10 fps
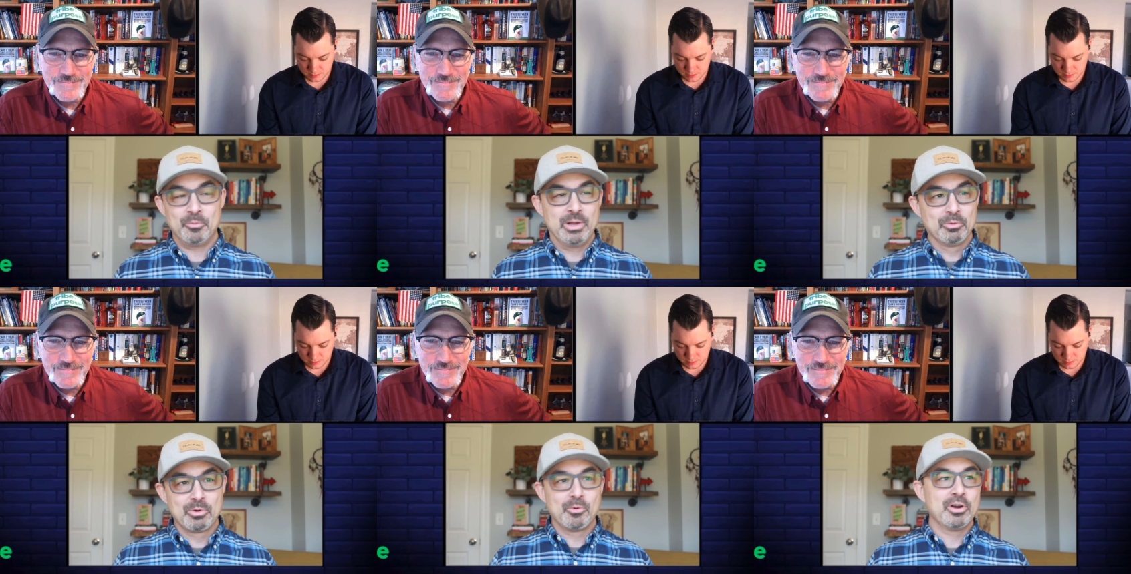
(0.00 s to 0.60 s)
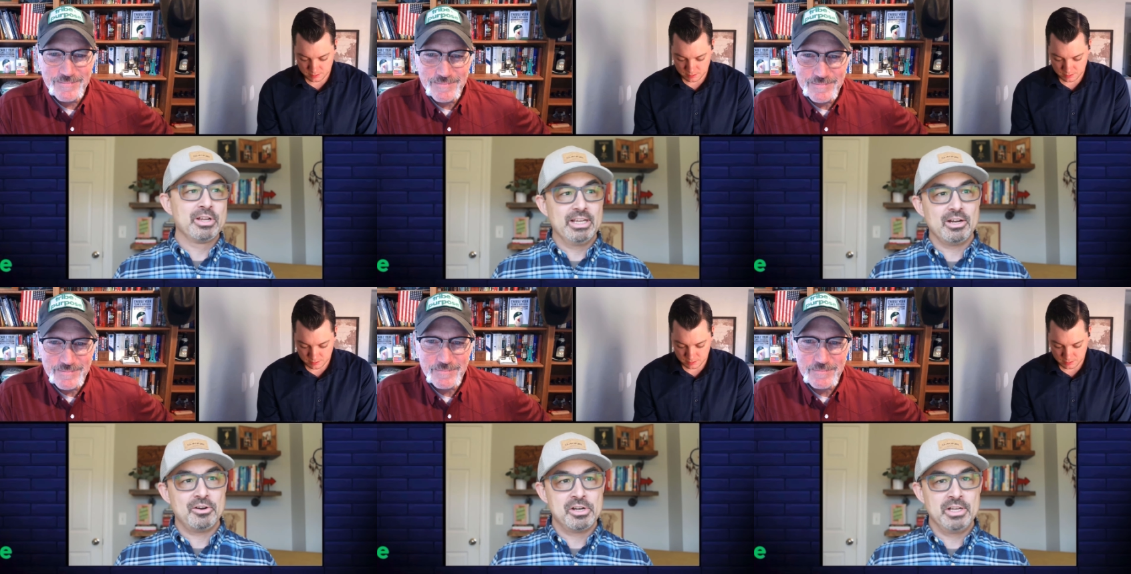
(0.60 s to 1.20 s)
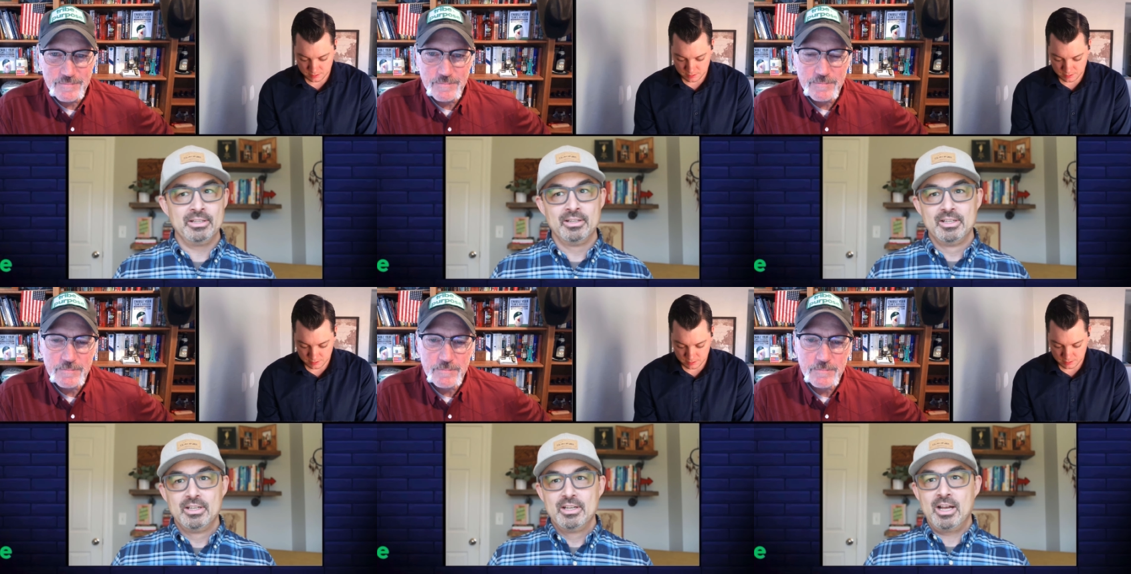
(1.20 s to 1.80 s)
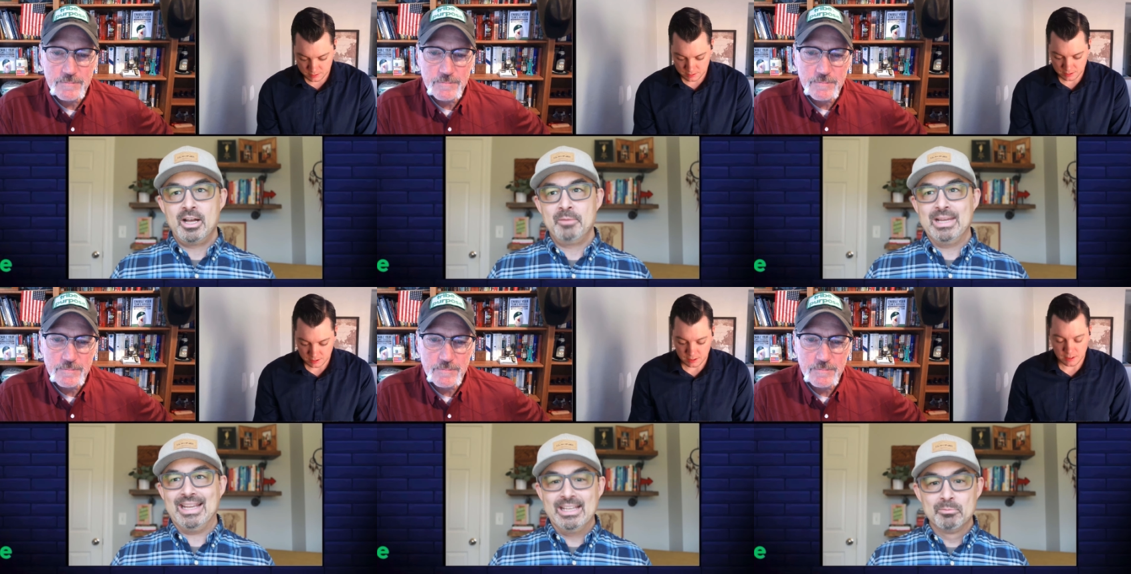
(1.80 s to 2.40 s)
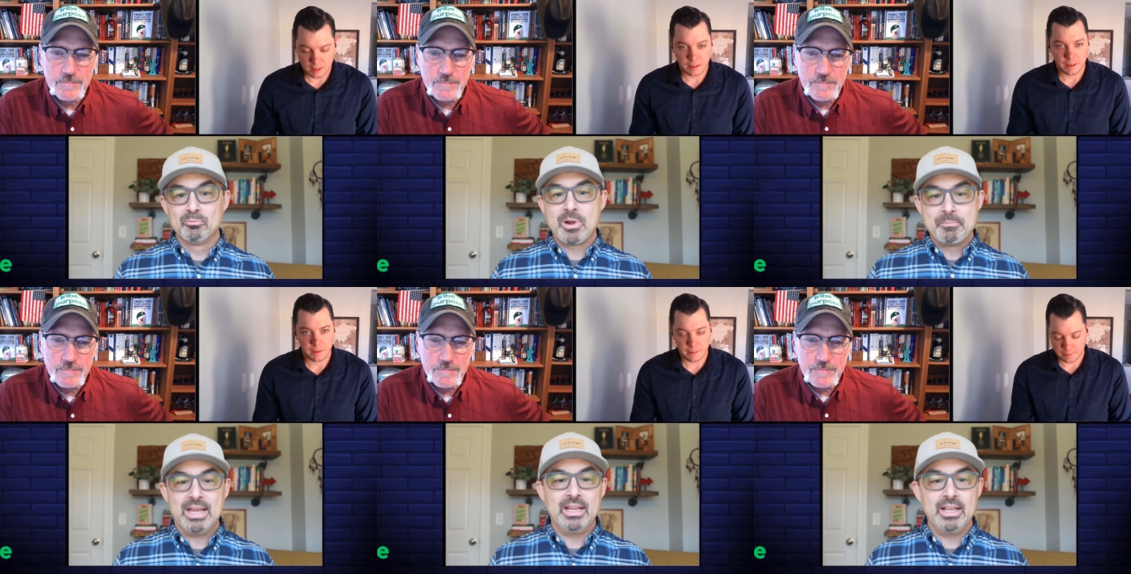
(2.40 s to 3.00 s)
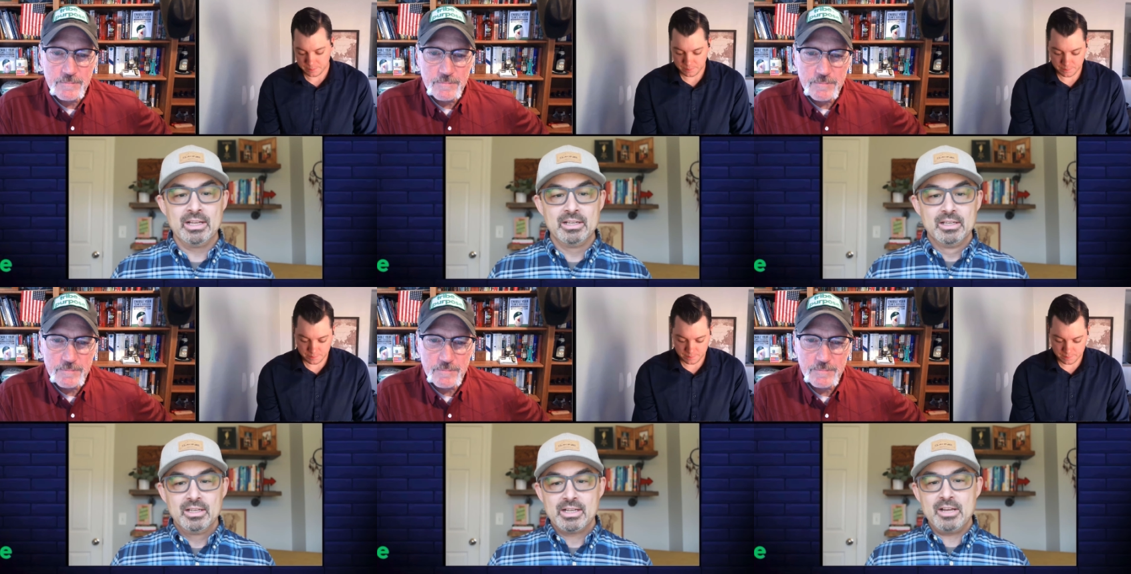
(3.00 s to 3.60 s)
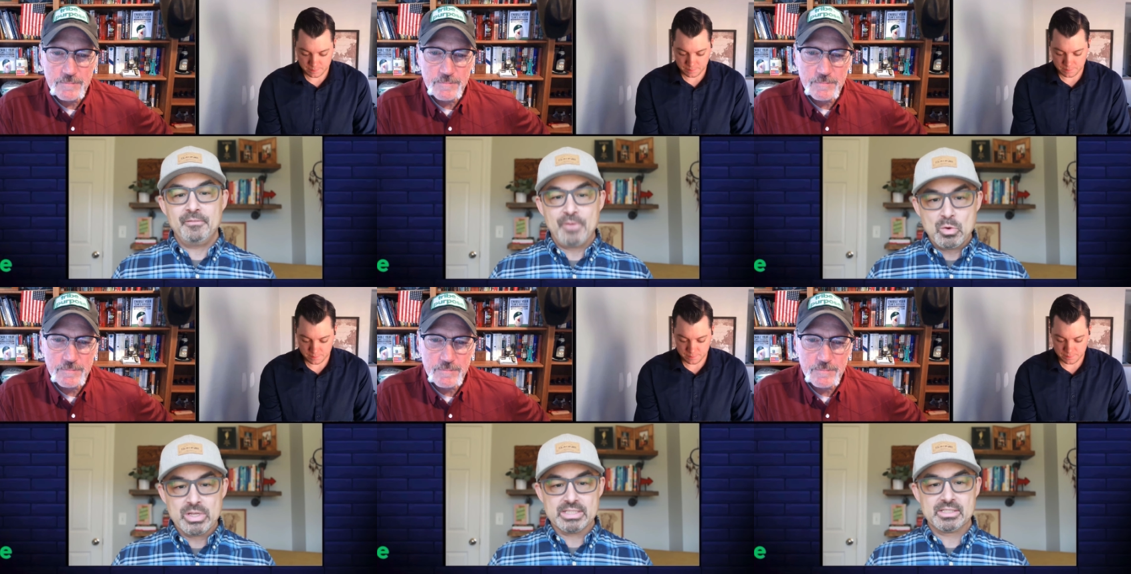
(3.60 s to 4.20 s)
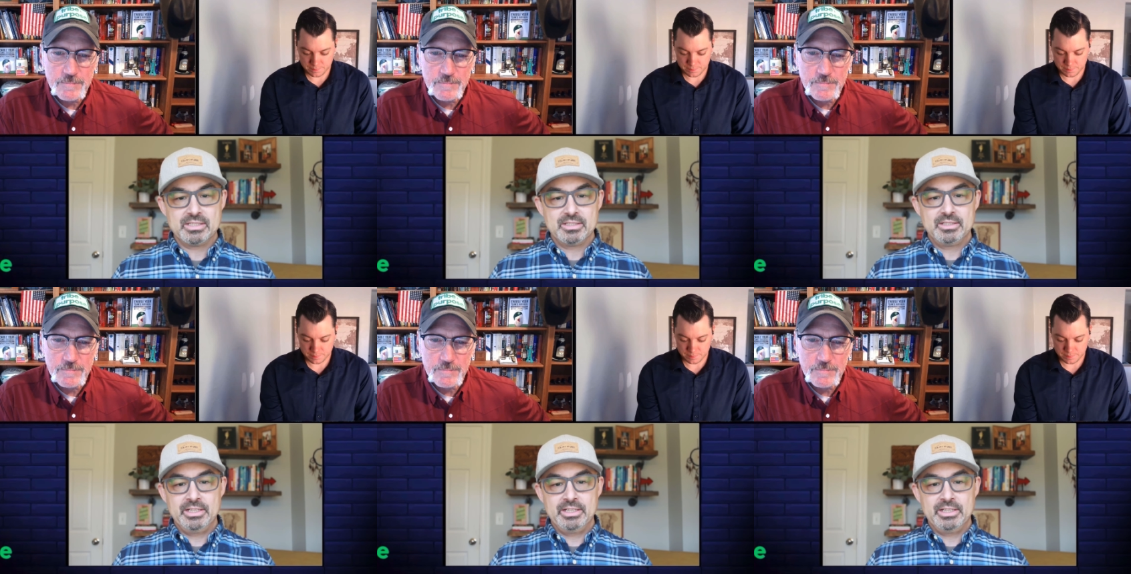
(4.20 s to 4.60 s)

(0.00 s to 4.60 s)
Speaker 1: We were working on um, him remaining kind of focused.